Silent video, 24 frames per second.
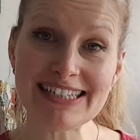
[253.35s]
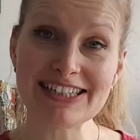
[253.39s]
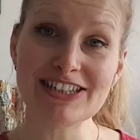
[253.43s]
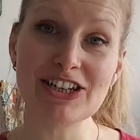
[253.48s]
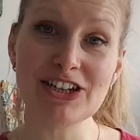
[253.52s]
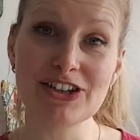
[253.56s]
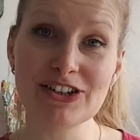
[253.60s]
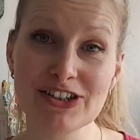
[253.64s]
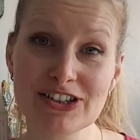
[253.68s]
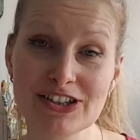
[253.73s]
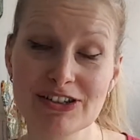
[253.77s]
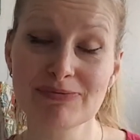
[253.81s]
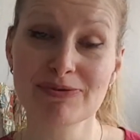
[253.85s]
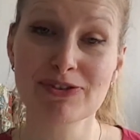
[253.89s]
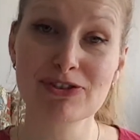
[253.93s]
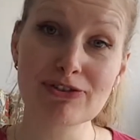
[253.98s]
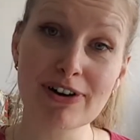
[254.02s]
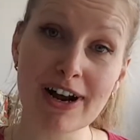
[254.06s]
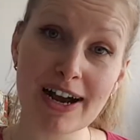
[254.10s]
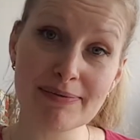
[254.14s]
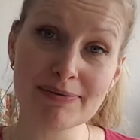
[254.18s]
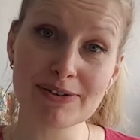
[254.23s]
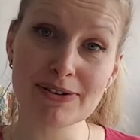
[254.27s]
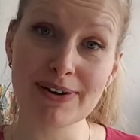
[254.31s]
do
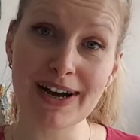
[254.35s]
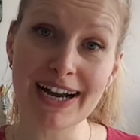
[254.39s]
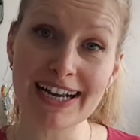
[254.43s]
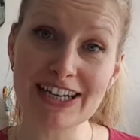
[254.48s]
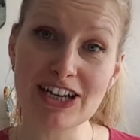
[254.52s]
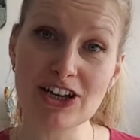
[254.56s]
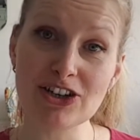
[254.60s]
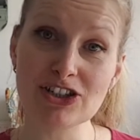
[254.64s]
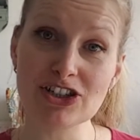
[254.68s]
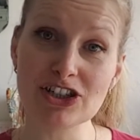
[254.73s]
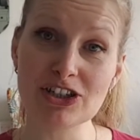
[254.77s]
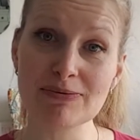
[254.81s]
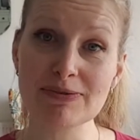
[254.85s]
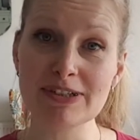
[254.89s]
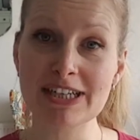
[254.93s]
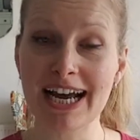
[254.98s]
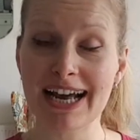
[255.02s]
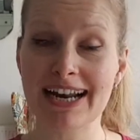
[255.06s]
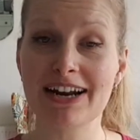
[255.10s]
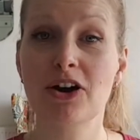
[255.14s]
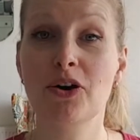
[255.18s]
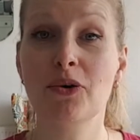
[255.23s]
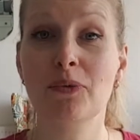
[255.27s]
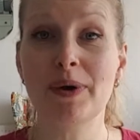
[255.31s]
subscribe to our YouTube
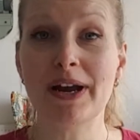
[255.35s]
channel.